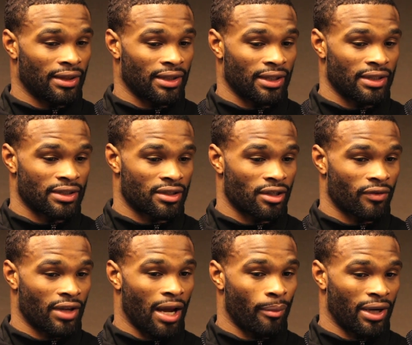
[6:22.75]
I think he's a tough
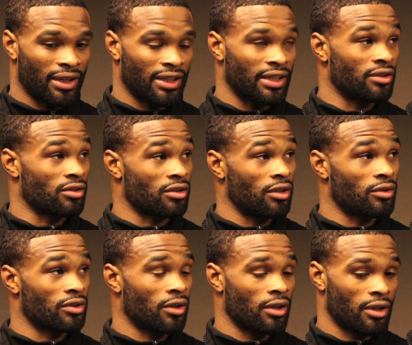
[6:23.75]
guy, but I think he's a slow
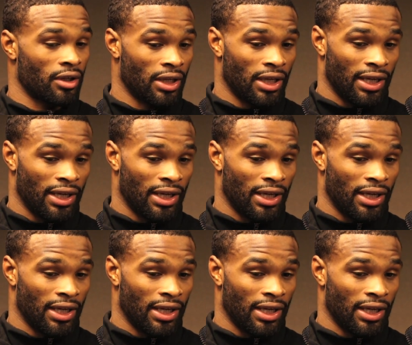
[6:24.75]
starter.